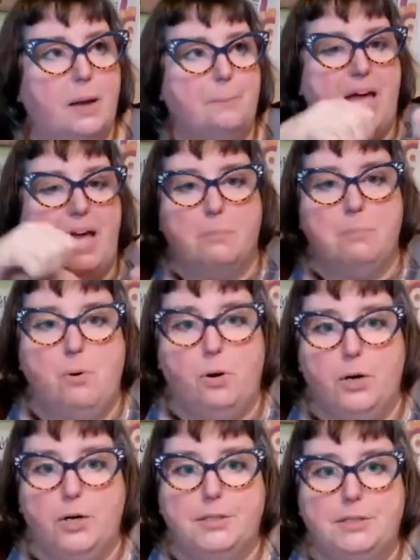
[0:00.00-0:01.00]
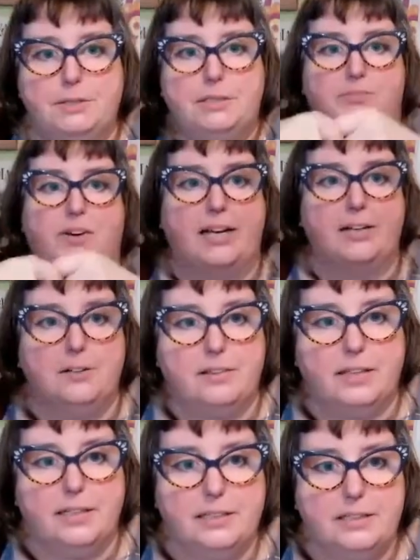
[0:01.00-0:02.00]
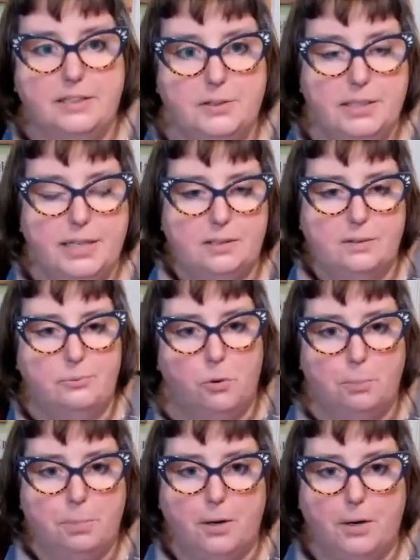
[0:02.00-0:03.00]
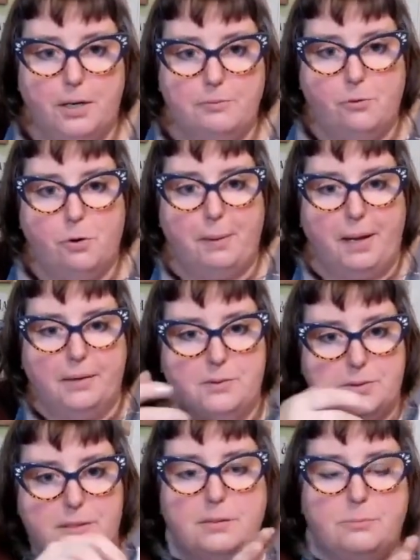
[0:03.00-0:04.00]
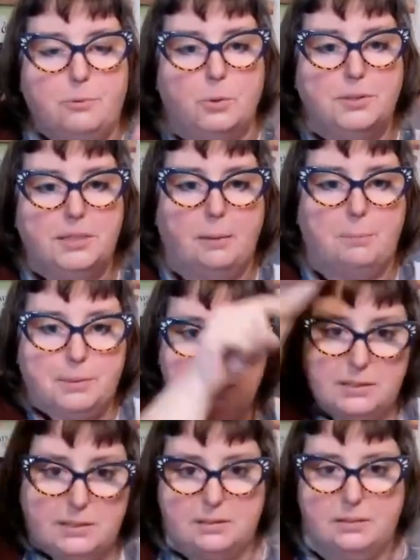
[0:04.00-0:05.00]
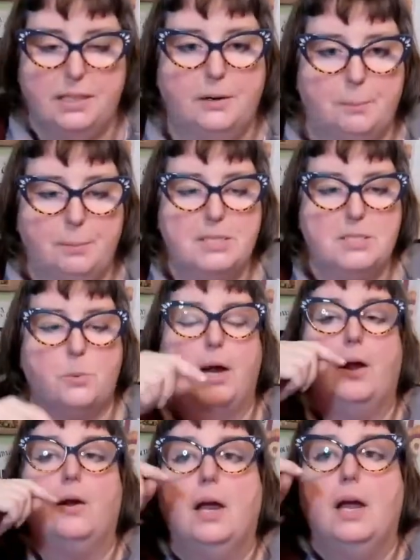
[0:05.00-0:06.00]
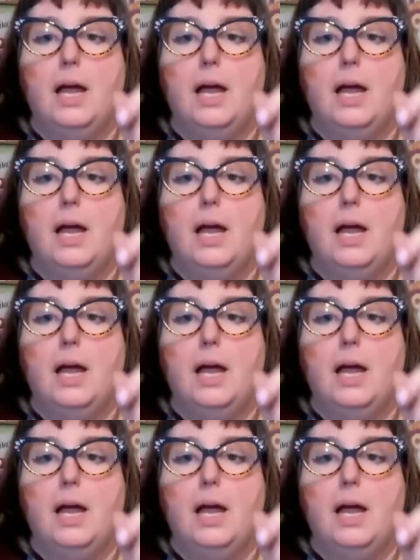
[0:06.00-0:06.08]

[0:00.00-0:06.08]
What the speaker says: pegboard divider thing, like the four panels that it folds up and a big square.